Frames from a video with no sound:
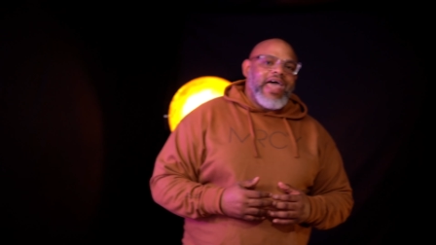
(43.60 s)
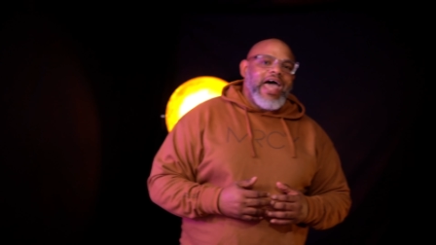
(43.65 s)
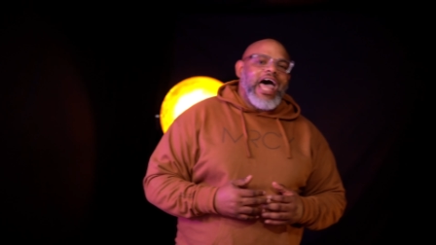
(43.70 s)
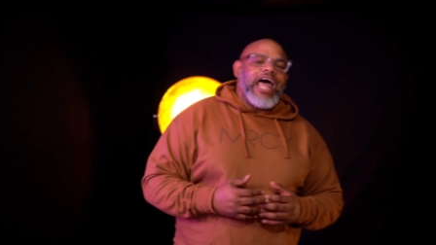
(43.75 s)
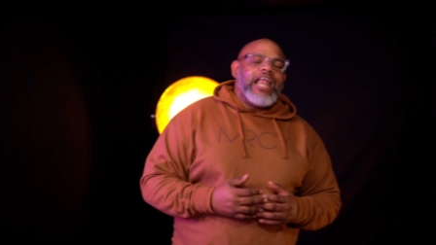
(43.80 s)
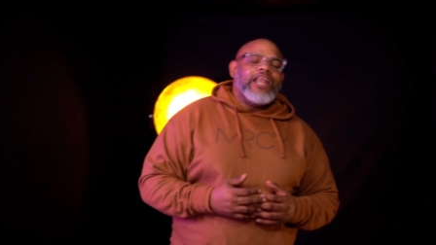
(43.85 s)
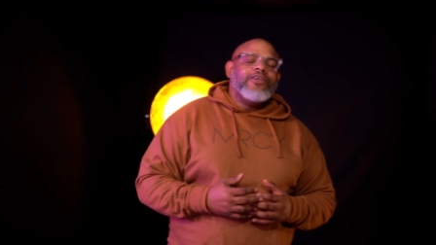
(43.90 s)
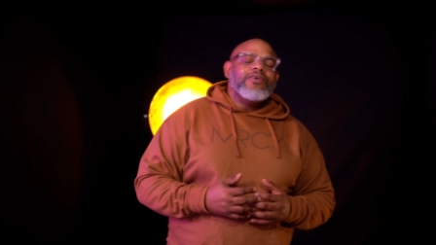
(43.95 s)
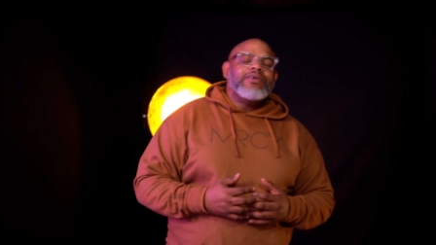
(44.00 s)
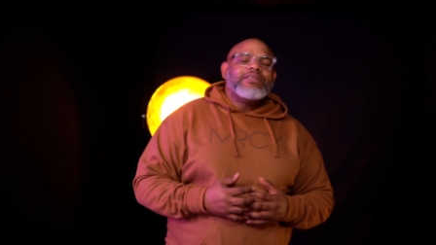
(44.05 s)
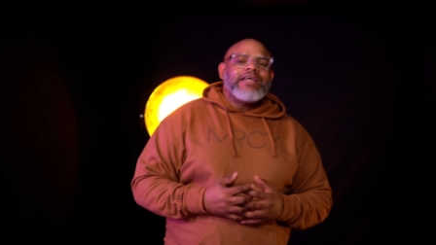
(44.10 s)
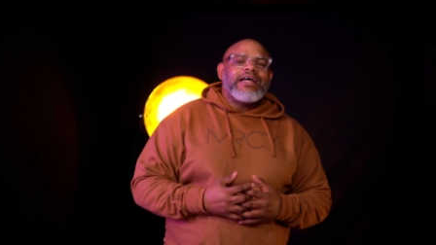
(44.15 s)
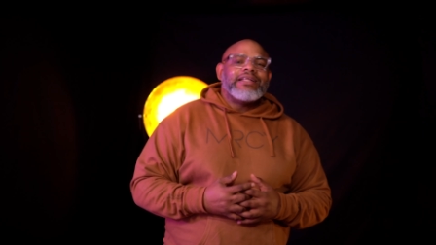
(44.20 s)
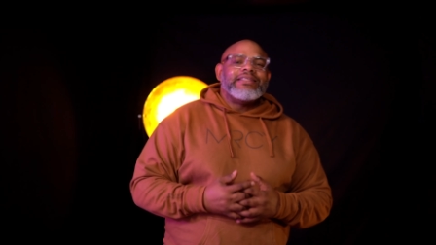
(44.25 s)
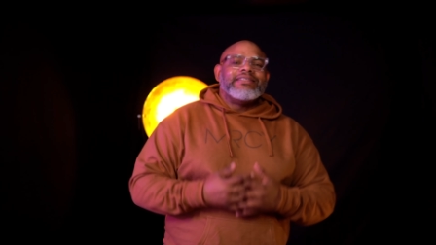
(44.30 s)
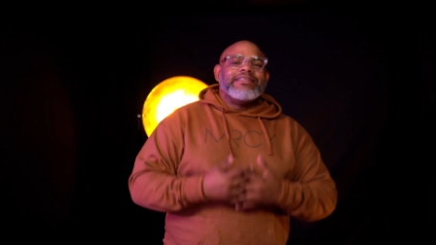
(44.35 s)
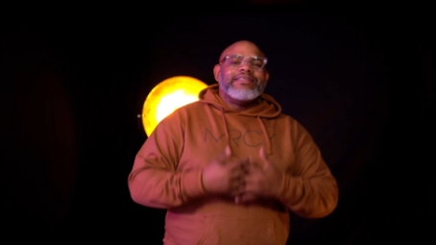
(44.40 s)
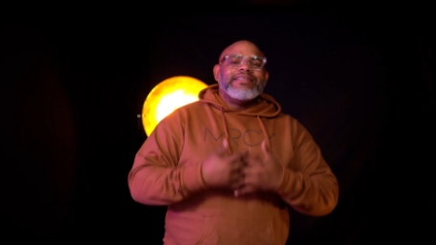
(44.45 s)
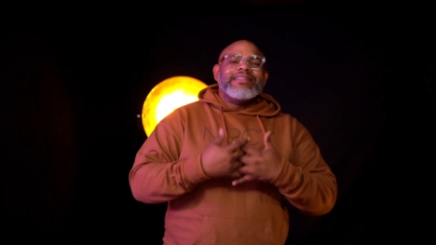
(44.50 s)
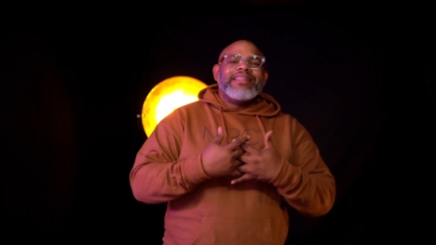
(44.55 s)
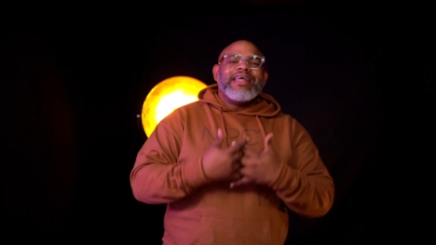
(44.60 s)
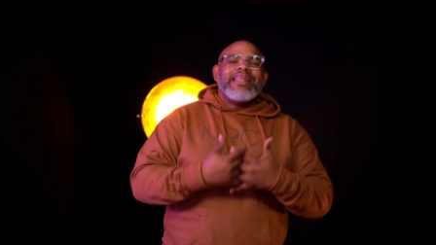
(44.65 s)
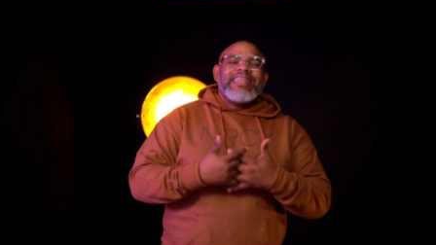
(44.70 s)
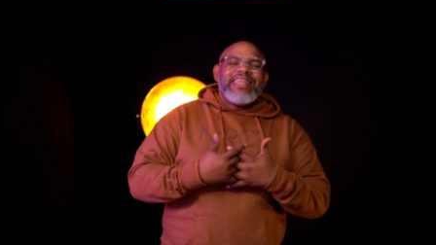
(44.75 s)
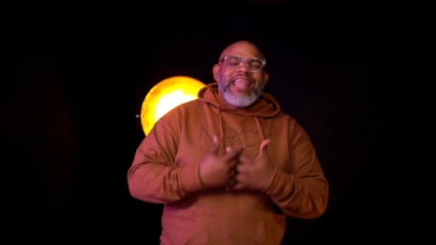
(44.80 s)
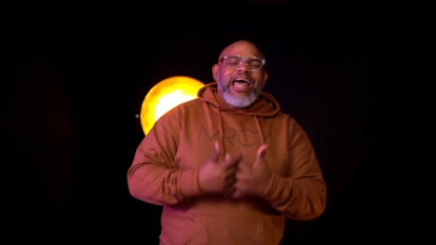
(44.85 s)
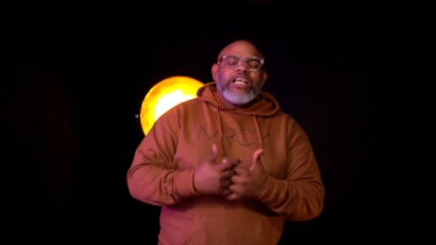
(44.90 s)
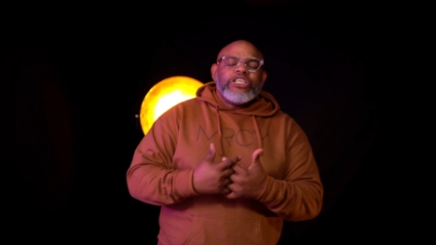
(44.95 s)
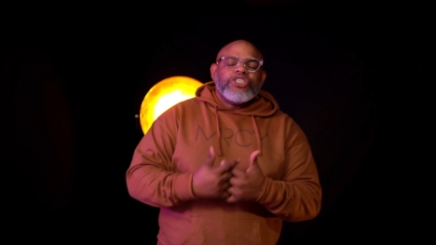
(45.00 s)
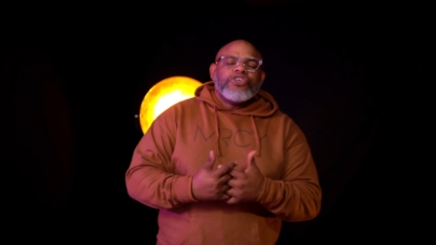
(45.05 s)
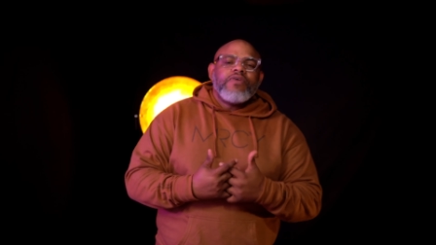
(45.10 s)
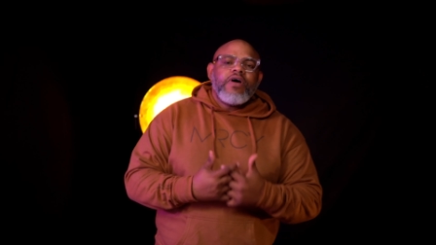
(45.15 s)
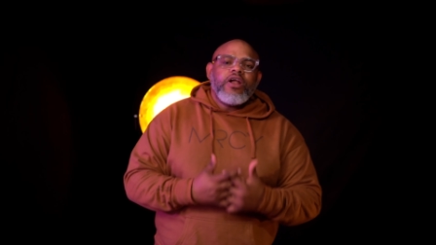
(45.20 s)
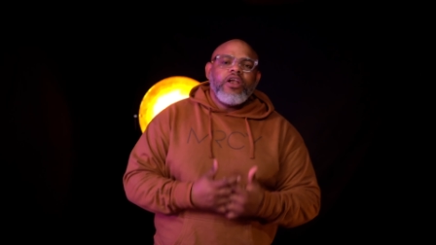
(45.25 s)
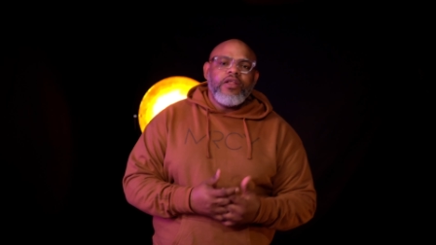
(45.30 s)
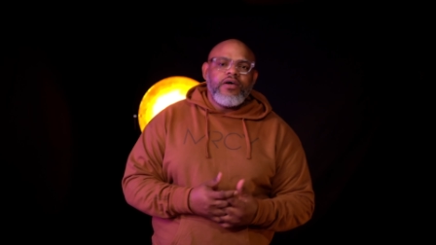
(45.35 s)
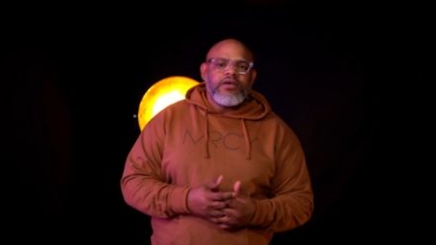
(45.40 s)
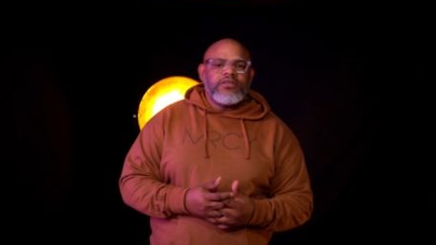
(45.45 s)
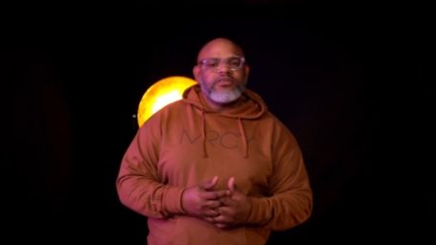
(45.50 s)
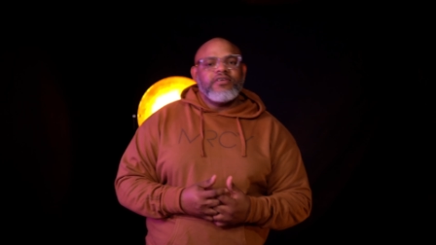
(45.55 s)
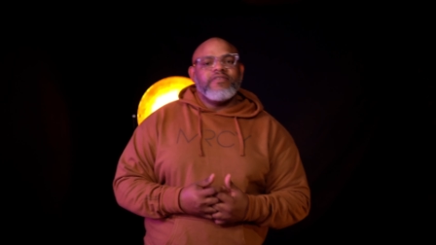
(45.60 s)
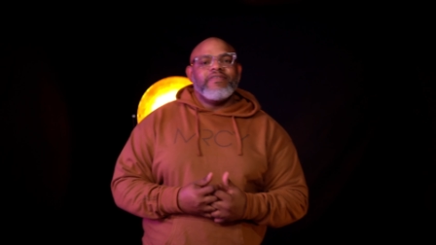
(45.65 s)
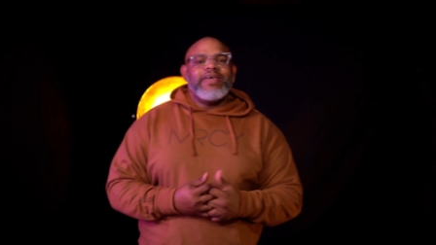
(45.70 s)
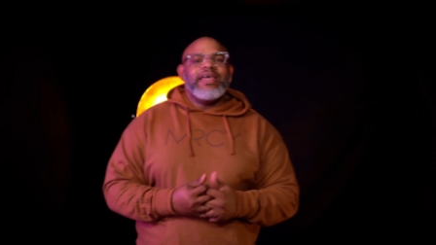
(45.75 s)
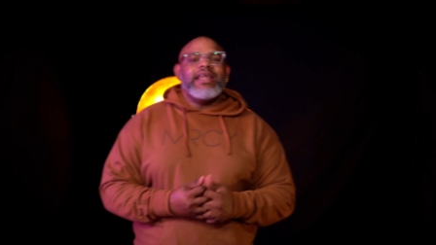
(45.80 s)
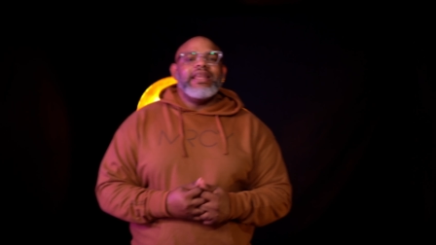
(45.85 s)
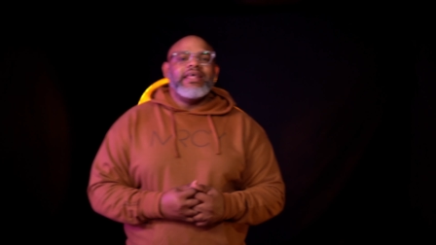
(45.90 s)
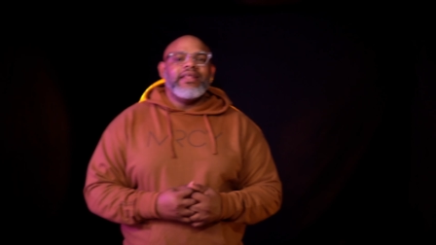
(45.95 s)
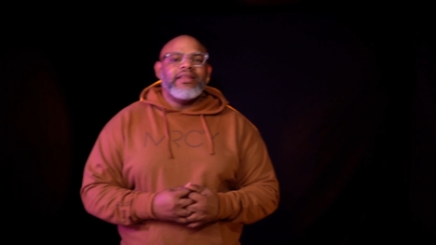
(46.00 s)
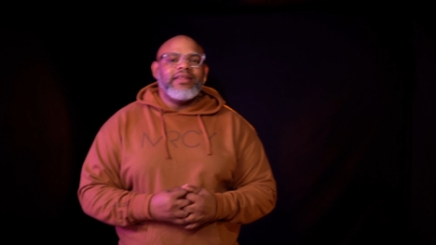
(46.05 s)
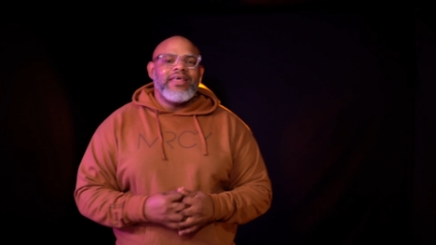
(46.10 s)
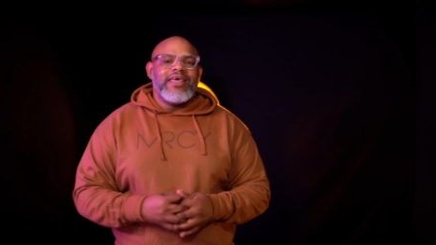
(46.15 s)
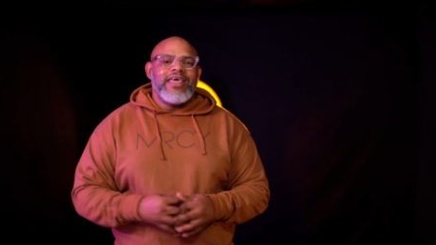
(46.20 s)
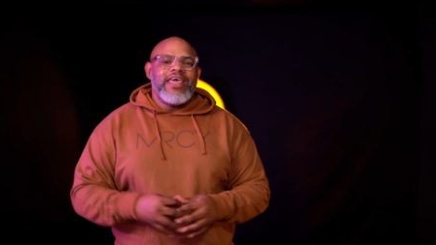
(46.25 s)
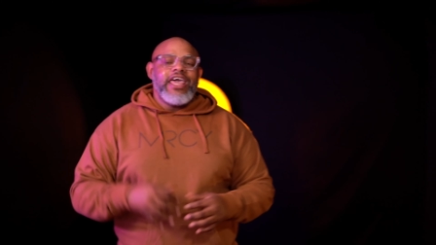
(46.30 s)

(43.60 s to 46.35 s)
and looked at the natural laws of healing.